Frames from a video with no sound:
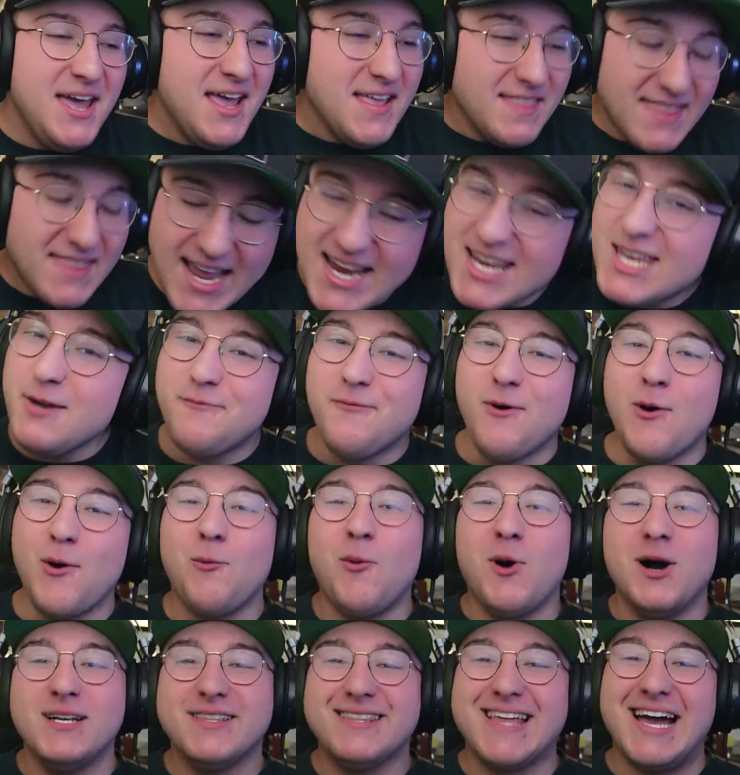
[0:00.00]
Thank you for
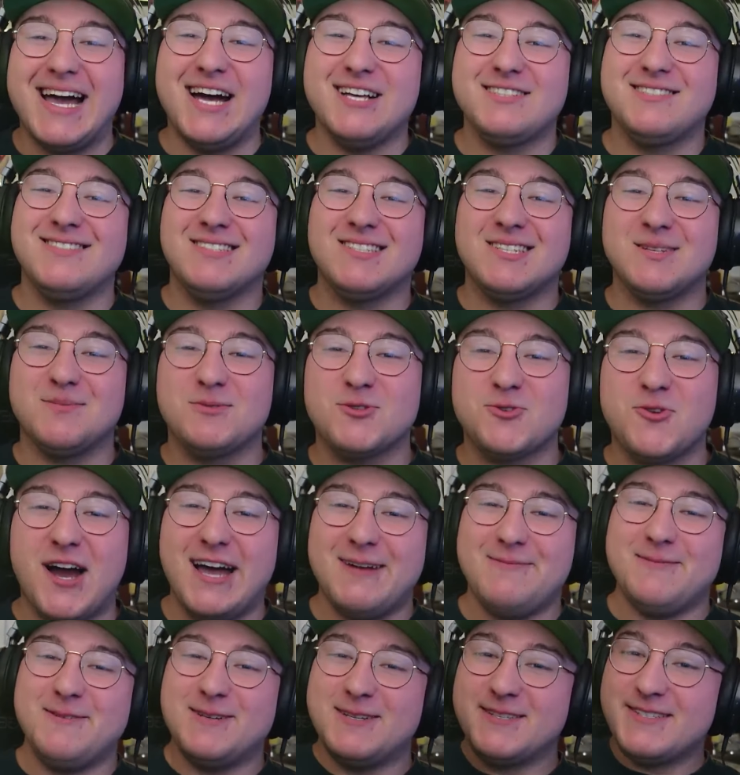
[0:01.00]
1,000
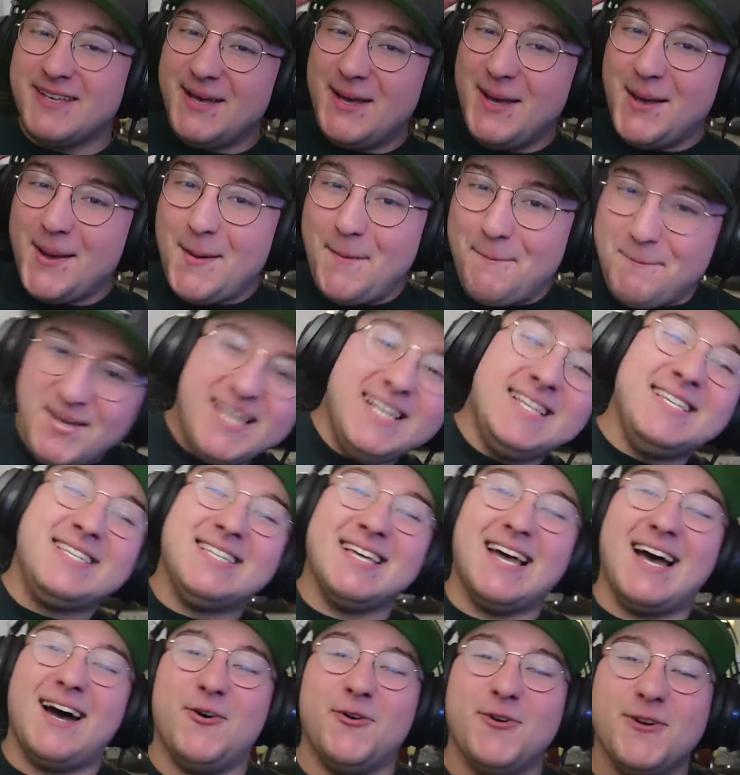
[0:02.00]
subscribers. Peace
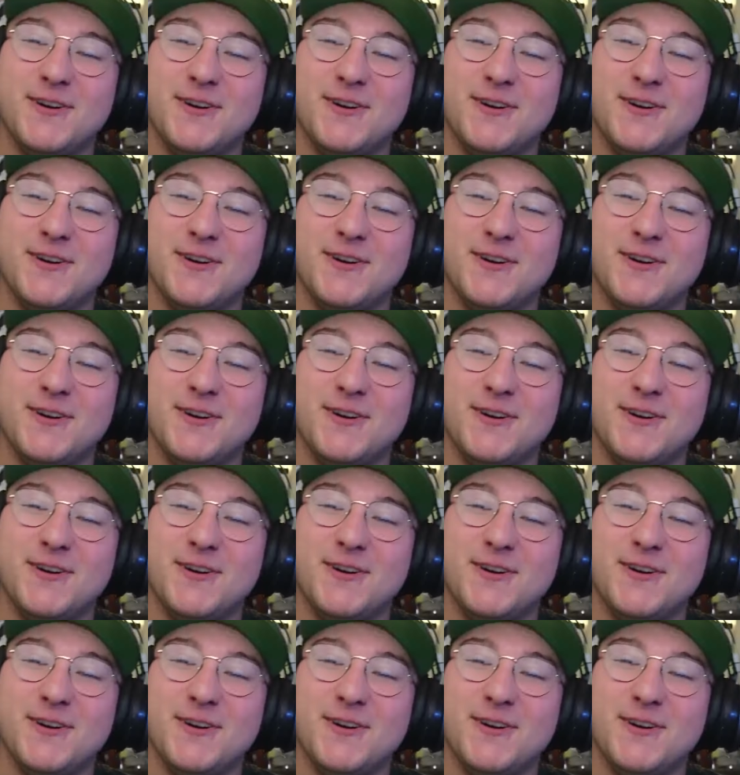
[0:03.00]
out.